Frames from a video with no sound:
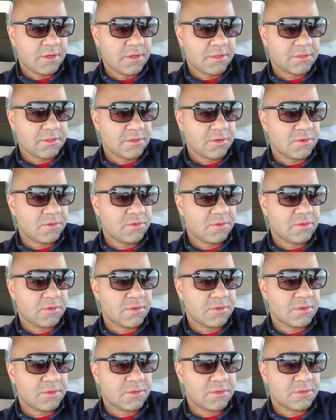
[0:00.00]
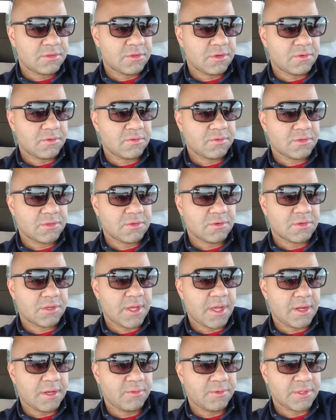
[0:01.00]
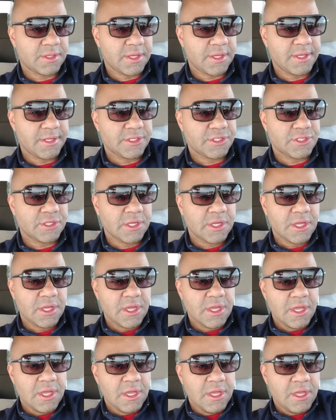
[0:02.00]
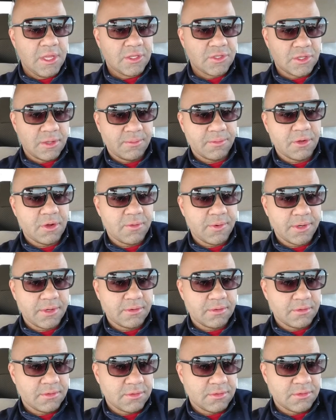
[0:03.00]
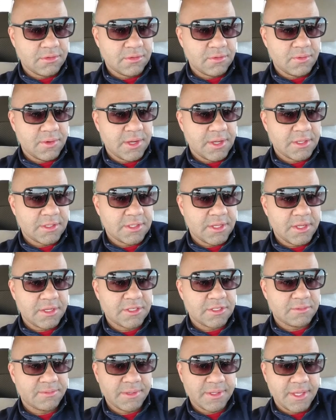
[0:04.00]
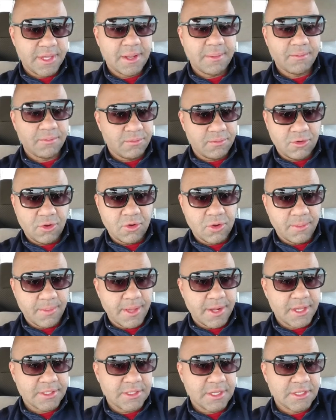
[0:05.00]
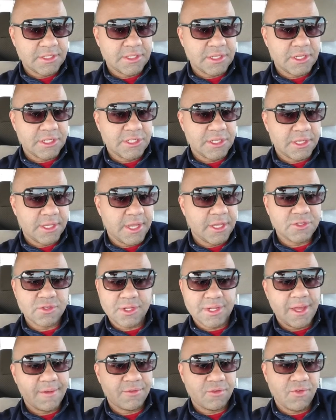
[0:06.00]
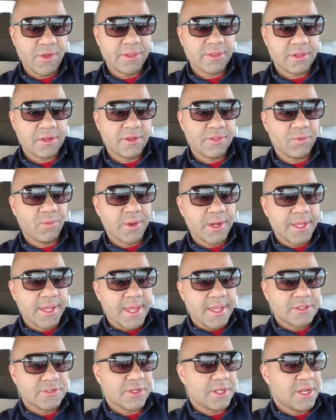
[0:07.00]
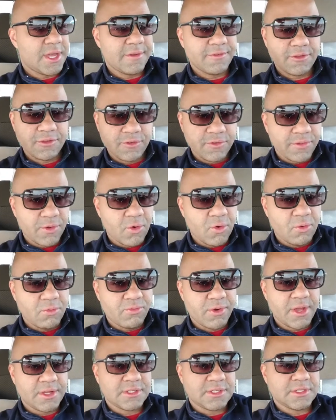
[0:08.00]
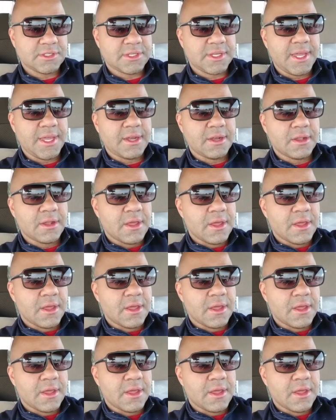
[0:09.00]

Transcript: tow dolly with the hitch. So I'm going to Texas, but then I'm going to my next destination again, so I'll have to rent another one again, so I'll have to do the whole process again.